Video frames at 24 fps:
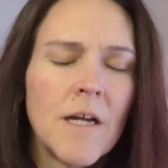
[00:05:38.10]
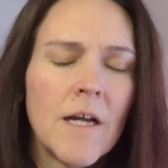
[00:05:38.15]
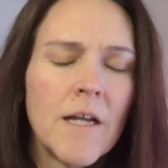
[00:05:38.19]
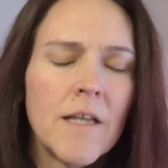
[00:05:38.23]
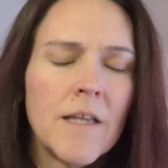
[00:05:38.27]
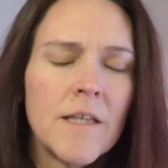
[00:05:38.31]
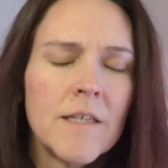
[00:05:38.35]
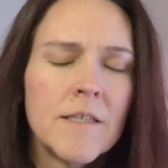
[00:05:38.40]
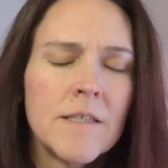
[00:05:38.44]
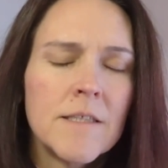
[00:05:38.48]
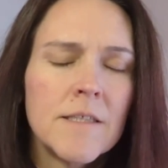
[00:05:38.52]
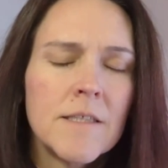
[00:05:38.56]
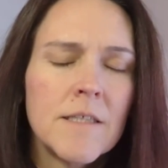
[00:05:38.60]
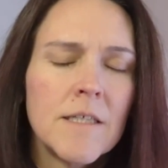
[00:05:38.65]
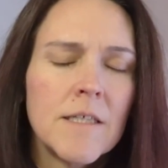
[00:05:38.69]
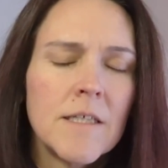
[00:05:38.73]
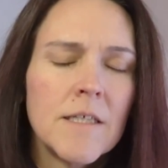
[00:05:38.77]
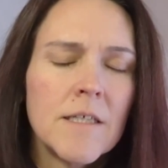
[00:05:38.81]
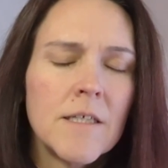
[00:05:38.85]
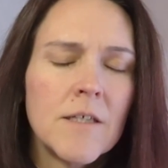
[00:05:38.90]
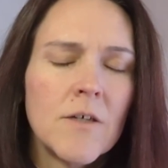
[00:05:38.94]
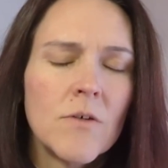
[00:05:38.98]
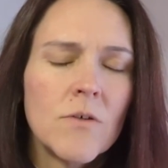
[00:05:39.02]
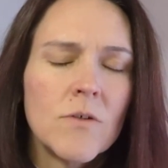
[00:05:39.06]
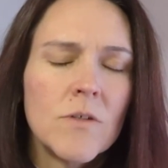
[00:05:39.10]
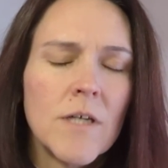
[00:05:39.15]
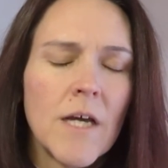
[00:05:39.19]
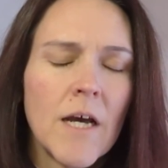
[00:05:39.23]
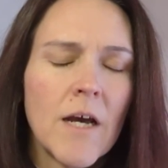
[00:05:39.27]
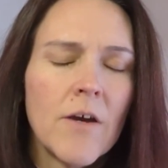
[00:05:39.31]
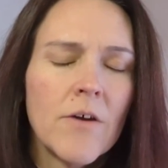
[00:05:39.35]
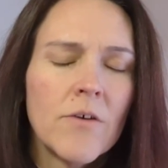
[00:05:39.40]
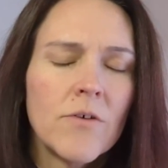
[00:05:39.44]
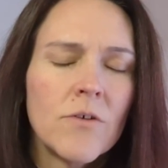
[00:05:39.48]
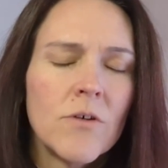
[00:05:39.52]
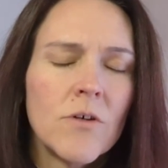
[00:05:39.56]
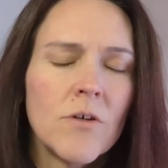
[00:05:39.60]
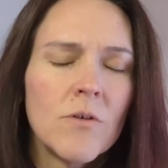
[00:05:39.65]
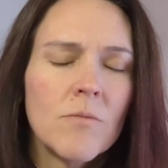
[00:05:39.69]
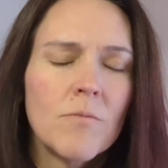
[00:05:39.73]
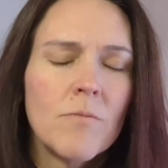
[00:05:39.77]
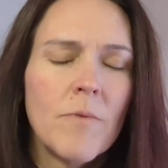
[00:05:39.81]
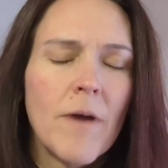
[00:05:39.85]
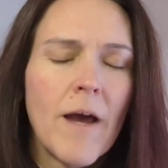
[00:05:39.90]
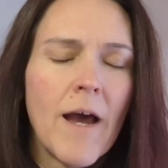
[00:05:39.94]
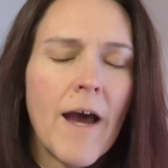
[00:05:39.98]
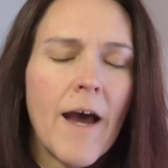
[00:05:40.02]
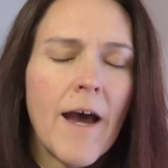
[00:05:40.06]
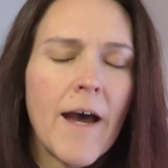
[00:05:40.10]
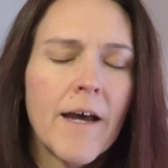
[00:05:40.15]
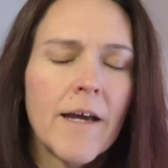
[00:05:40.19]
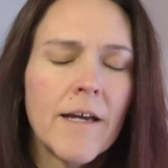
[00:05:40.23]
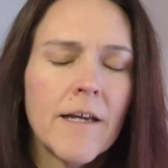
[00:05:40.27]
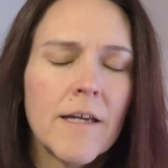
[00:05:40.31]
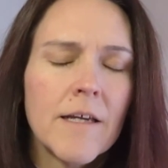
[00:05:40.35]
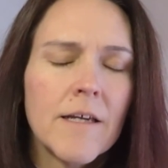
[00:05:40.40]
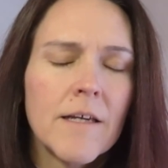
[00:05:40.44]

And then see it go down your back